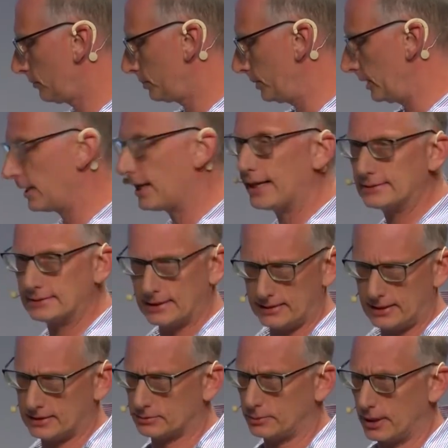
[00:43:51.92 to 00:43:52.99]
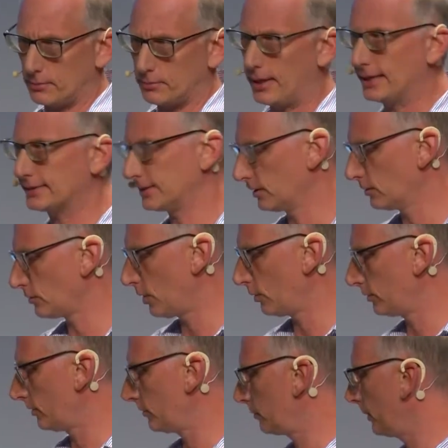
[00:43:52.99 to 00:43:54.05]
pretty nice, and that's what I'm passing around as